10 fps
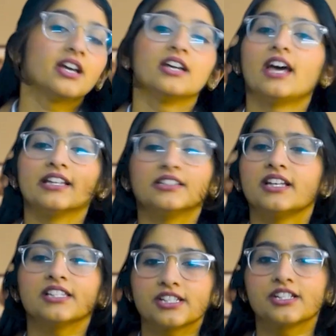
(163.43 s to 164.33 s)
rather
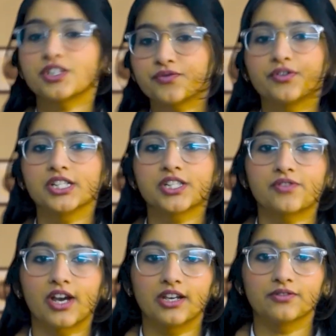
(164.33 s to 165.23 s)
than just first
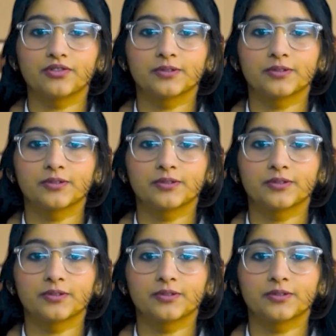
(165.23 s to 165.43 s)
5.